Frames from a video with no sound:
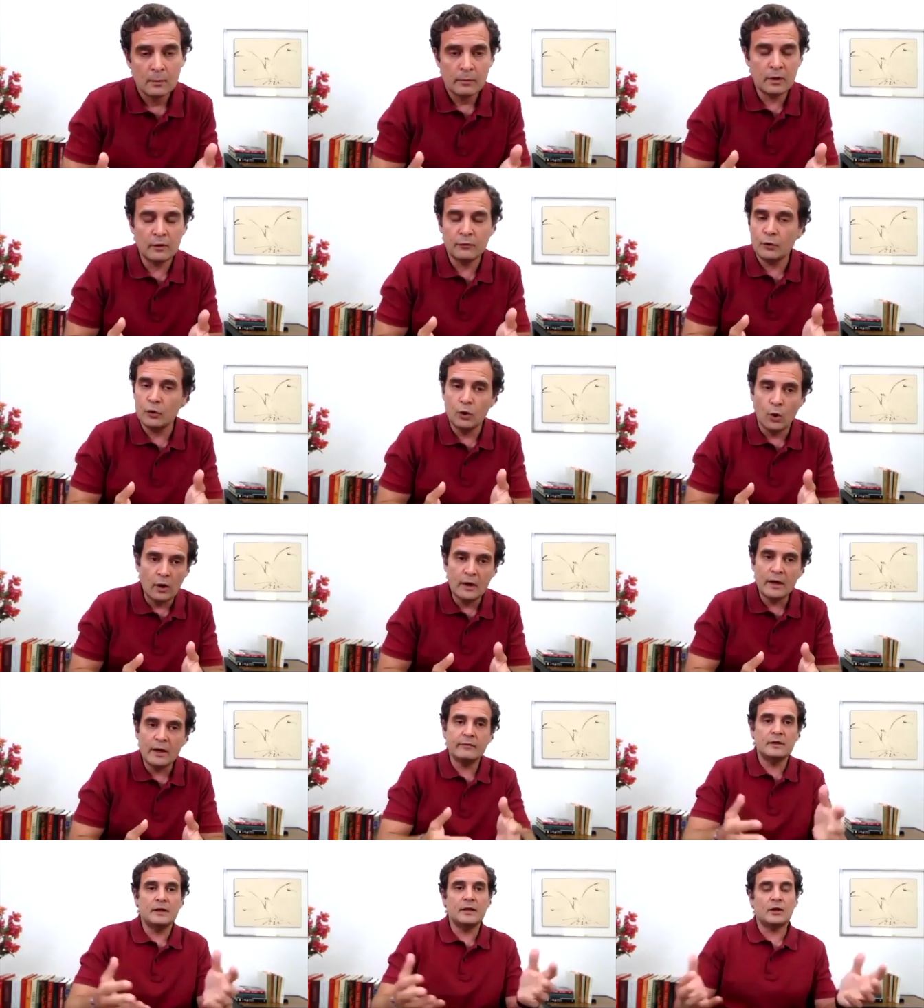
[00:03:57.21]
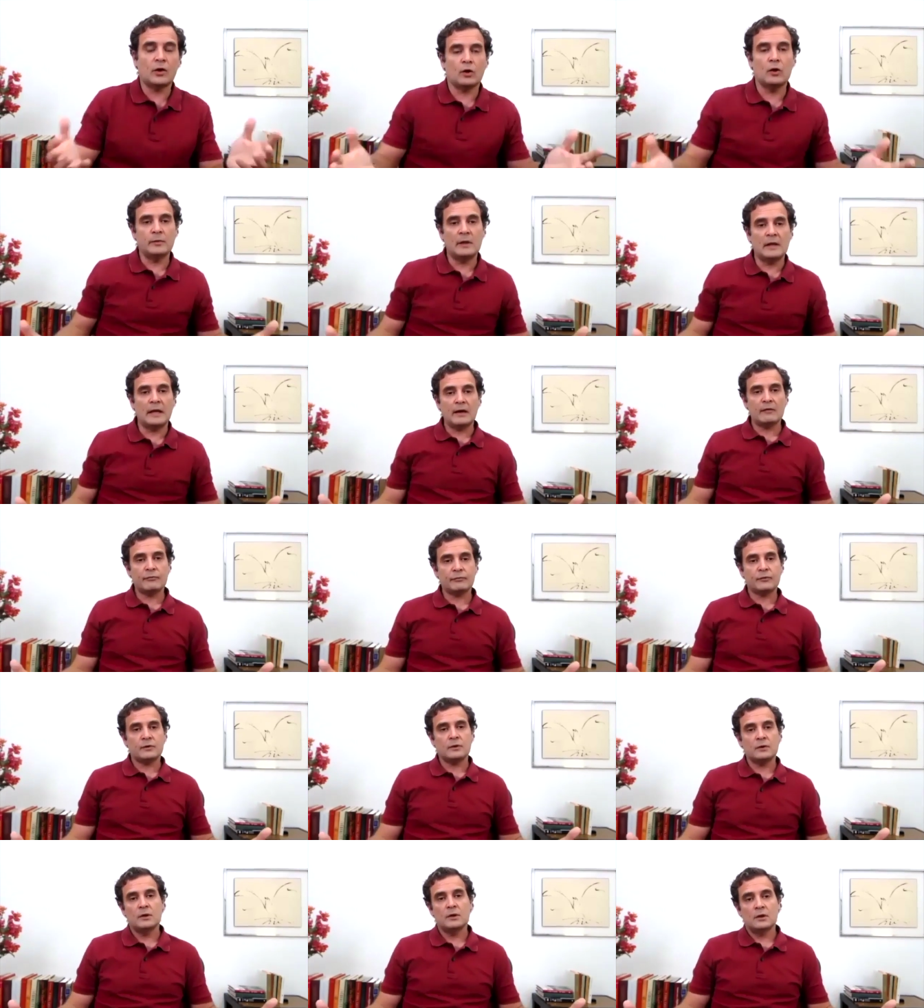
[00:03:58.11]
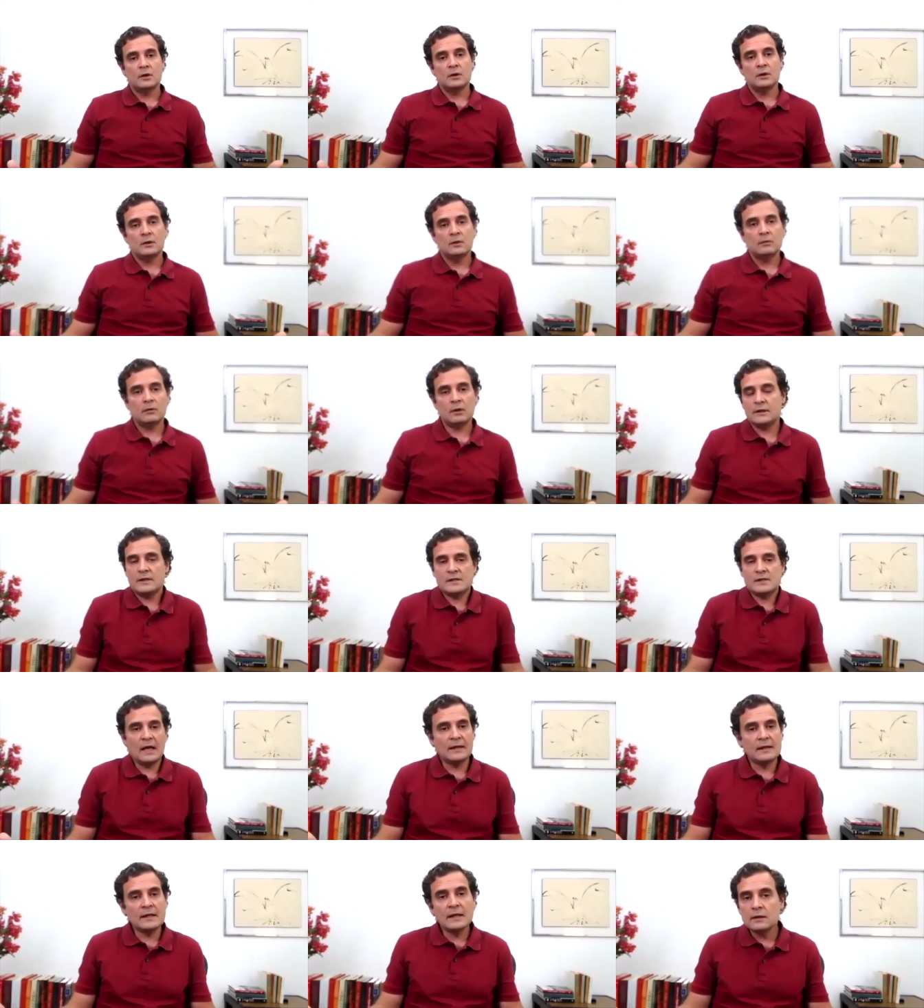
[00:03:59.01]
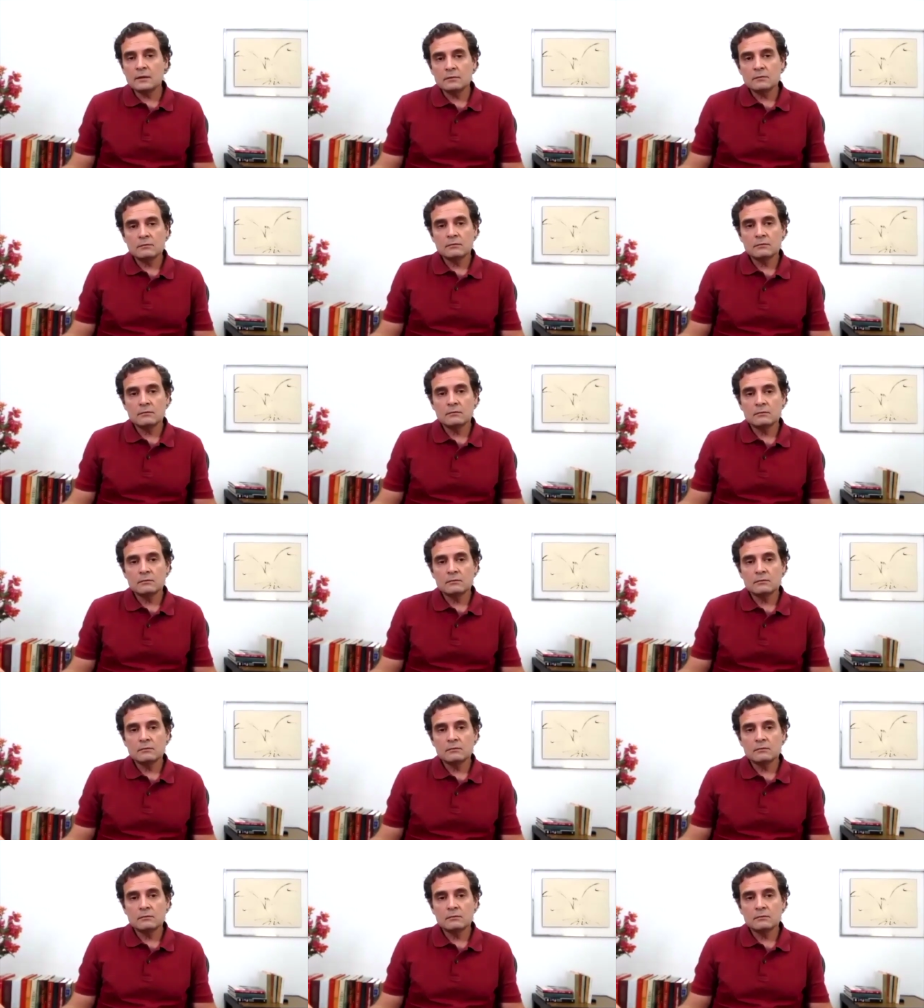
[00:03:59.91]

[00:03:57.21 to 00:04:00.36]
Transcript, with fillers: But if you don't have an economy left, well, there's nothing.